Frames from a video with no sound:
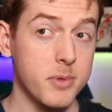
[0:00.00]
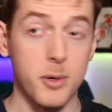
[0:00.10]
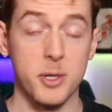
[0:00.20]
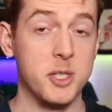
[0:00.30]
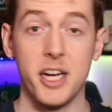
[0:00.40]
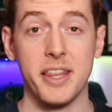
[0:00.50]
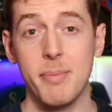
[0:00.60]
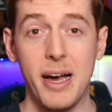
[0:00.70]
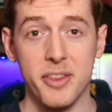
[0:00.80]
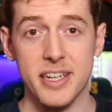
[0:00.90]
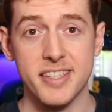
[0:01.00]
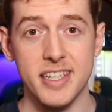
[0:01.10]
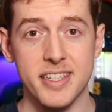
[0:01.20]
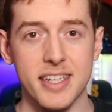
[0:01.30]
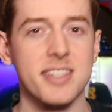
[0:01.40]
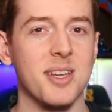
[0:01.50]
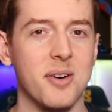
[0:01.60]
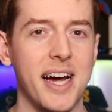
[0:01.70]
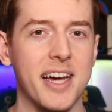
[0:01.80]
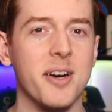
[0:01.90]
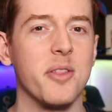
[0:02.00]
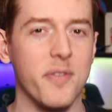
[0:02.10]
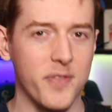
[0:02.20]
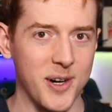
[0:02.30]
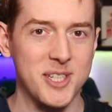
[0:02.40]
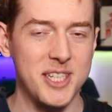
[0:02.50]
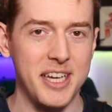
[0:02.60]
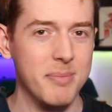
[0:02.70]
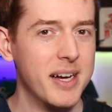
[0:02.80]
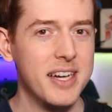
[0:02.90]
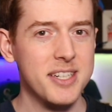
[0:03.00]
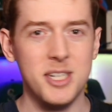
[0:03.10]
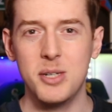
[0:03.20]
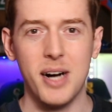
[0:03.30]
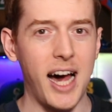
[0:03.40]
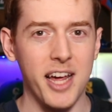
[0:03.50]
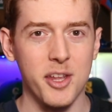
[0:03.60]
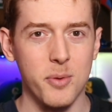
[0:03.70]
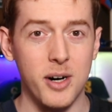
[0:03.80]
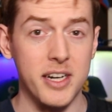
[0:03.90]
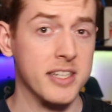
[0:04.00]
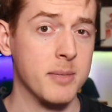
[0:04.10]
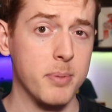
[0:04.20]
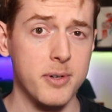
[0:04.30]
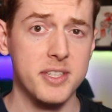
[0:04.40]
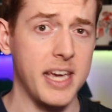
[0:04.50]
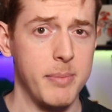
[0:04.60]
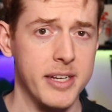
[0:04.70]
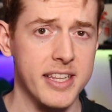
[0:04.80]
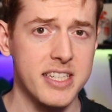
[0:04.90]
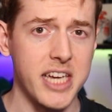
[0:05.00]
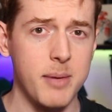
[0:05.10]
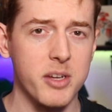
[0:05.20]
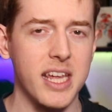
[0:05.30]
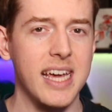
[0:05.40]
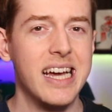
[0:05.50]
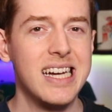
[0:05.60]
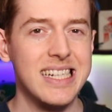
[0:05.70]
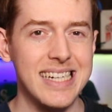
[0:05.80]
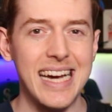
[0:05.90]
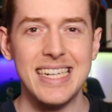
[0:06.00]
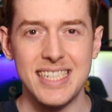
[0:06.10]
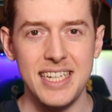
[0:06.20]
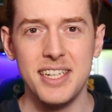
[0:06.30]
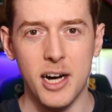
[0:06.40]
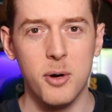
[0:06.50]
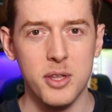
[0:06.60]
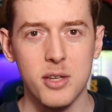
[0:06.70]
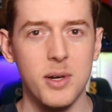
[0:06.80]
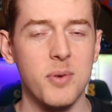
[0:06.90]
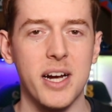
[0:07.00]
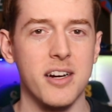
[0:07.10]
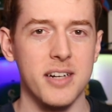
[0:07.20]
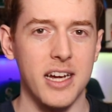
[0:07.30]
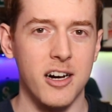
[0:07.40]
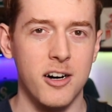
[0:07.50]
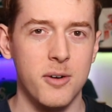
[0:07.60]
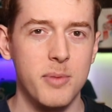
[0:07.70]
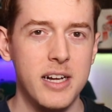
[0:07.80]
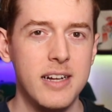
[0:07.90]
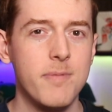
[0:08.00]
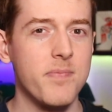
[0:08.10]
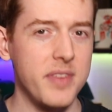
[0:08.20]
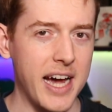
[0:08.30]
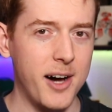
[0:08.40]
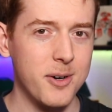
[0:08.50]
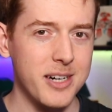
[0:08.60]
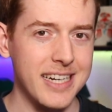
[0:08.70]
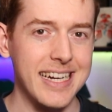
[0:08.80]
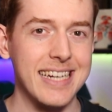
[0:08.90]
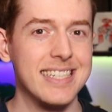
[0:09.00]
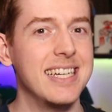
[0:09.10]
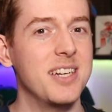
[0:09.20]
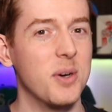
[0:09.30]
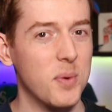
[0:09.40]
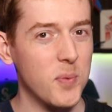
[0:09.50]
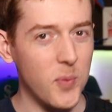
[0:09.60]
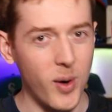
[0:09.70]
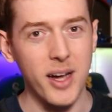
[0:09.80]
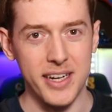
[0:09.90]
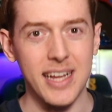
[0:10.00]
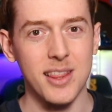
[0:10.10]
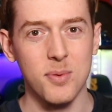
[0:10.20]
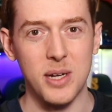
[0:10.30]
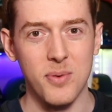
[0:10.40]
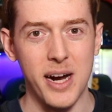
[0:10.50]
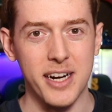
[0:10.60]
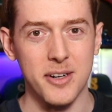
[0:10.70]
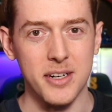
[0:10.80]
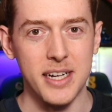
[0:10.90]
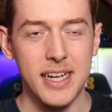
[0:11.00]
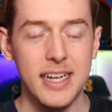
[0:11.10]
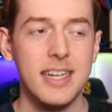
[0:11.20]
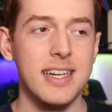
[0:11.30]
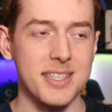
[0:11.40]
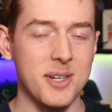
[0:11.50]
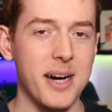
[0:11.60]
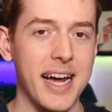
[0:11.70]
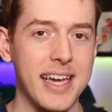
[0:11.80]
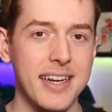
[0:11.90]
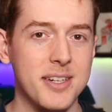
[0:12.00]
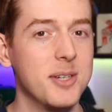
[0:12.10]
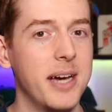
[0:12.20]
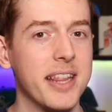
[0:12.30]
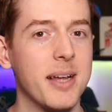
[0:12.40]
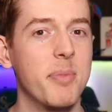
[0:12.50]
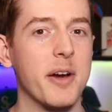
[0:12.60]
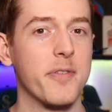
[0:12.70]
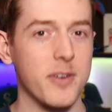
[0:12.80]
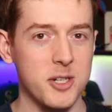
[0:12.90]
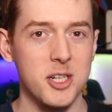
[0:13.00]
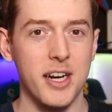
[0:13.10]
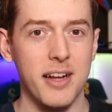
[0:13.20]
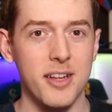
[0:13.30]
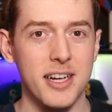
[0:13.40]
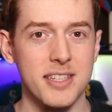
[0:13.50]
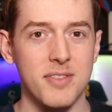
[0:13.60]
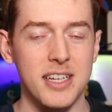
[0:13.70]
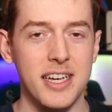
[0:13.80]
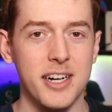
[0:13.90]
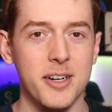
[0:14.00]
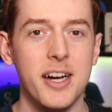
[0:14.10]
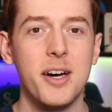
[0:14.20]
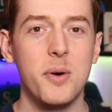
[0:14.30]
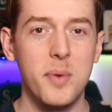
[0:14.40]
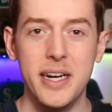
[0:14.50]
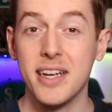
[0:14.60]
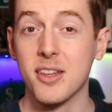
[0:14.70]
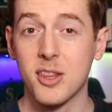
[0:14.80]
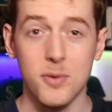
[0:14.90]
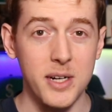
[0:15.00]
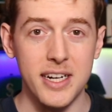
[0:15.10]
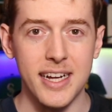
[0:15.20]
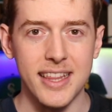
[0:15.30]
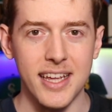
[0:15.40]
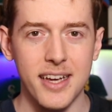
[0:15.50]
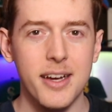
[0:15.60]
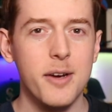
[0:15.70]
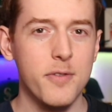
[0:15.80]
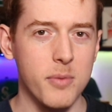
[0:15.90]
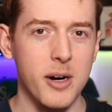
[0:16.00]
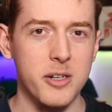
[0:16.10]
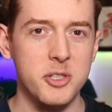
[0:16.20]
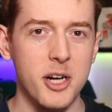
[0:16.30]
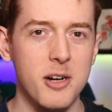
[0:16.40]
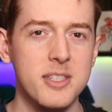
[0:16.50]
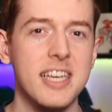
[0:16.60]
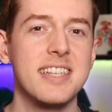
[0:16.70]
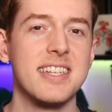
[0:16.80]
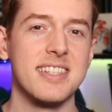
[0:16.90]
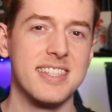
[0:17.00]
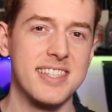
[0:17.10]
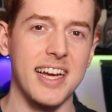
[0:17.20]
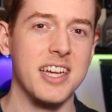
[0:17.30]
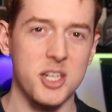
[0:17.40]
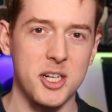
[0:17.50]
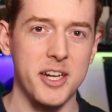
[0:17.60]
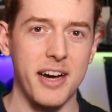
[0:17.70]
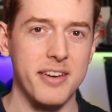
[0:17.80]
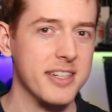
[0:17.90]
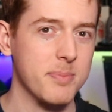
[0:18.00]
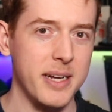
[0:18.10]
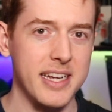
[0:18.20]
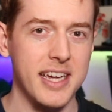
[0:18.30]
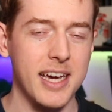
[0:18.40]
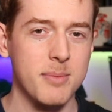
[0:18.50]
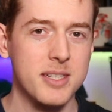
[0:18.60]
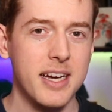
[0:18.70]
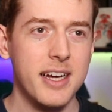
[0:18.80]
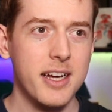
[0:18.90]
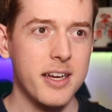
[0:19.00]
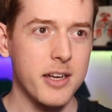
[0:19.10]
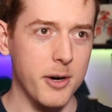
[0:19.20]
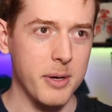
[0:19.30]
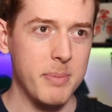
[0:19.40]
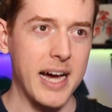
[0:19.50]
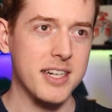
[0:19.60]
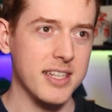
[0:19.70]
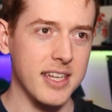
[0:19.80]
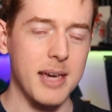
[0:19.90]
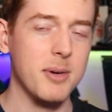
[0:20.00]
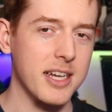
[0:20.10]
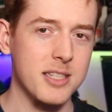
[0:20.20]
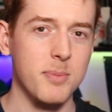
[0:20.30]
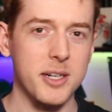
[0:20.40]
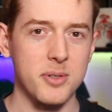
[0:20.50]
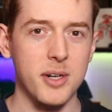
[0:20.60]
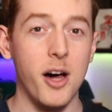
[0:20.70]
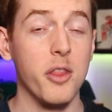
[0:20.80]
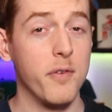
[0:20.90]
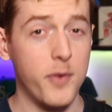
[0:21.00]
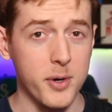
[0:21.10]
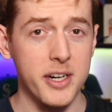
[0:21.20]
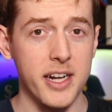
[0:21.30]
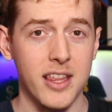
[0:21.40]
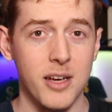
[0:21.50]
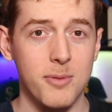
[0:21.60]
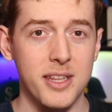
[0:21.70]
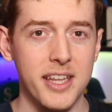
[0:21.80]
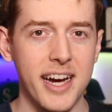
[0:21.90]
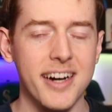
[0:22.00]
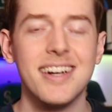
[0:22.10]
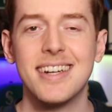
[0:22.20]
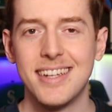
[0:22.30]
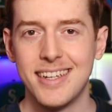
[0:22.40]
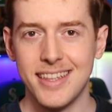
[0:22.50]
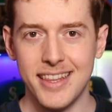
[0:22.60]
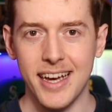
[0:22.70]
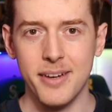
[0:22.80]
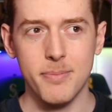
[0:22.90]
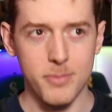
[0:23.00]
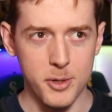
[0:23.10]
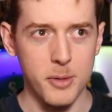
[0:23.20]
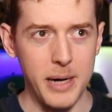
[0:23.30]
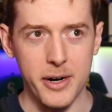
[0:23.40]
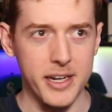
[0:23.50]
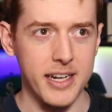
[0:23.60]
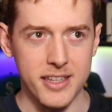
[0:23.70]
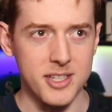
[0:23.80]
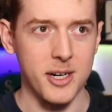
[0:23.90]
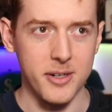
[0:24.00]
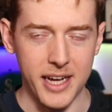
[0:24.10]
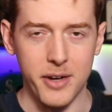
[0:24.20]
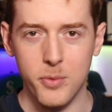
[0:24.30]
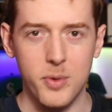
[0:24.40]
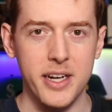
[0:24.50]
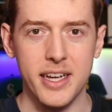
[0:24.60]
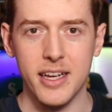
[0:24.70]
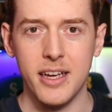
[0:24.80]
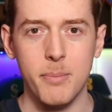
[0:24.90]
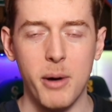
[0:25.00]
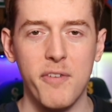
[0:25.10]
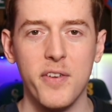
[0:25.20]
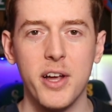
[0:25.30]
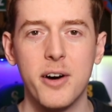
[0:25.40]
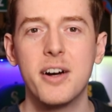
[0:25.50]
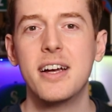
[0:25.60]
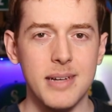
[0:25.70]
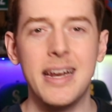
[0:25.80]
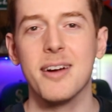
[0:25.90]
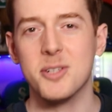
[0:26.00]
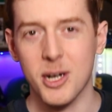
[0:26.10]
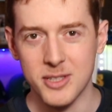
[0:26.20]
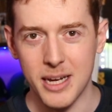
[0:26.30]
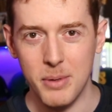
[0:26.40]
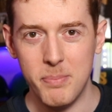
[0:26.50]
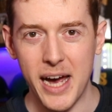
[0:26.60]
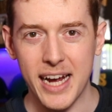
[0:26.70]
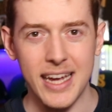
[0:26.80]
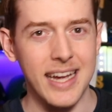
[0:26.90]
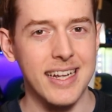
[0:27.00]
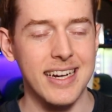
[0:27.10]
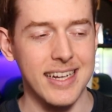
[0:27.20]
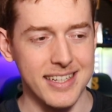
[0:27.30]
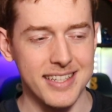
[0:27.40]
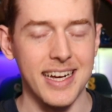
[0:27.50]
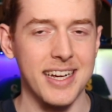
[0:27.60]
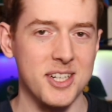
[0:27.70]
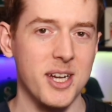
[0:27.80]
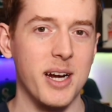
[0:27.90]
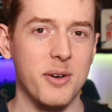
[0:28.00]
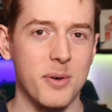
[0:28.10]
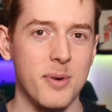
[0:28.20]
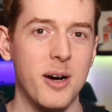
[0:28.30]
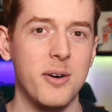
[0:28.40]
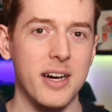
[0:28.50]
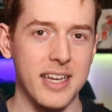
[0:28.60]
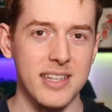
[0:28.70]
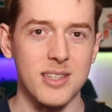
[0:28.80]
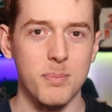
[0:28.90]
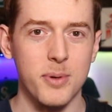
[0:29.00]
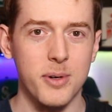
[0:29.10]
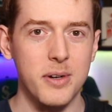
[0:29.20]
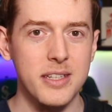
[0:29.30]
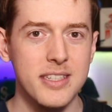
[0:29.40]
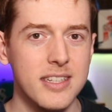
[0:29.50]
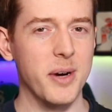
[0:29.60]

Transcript: Or shut them out this season, as the Kraken are the first team to do either one, as the Bruins came into this game with a 19-0-3 record at home, now a 19-1-3 record, as the Kraken do hand them their first shutout loss of the year, winning 3-0 for Martin Jones, his second shutout in as many games, going back to the game against Montreal, the 4-0 win there. Then Grubauer getting the start and winning in Buffalo, and now Jones coming back and getting a second shutout in a row against the Bruins.